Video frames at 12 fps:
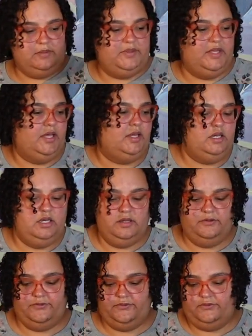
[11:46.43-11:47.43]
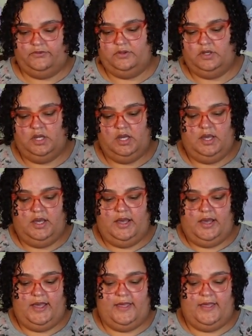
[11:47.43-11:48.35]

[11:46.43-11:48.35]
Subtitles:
That off.